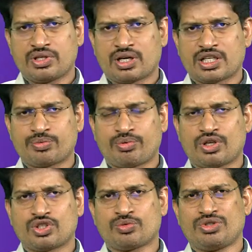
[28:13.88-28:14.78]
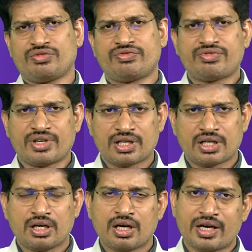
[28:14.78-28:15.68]
are responsible for
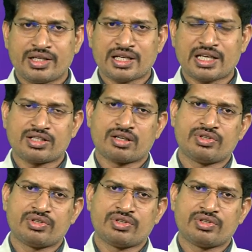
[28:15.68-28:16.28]
a disaster